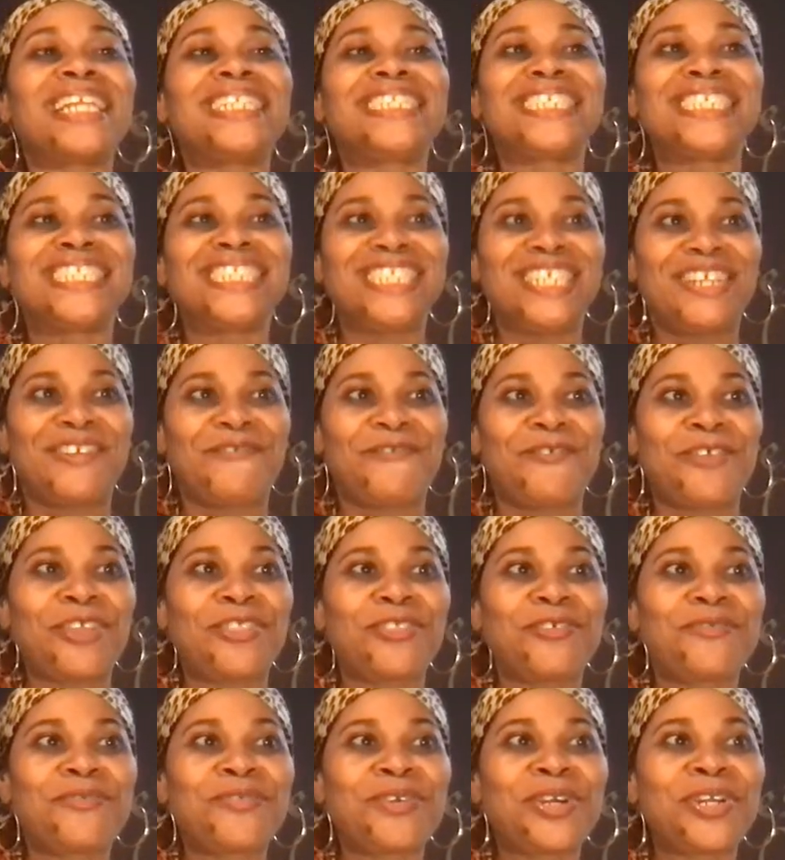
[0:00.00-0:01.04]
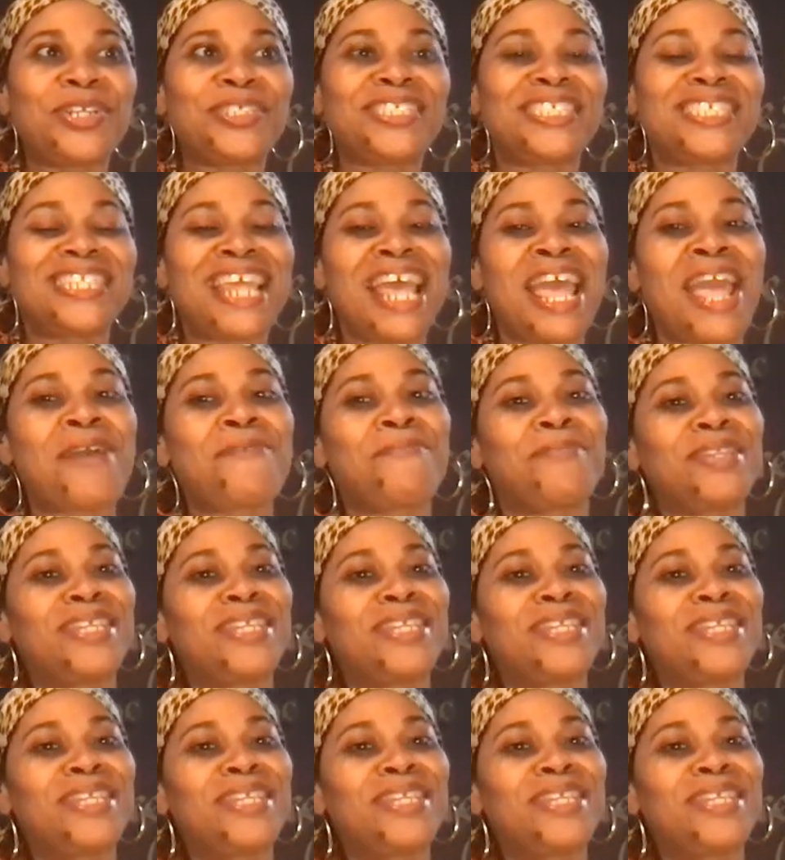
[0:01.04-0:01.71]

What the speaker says: delivering the word today,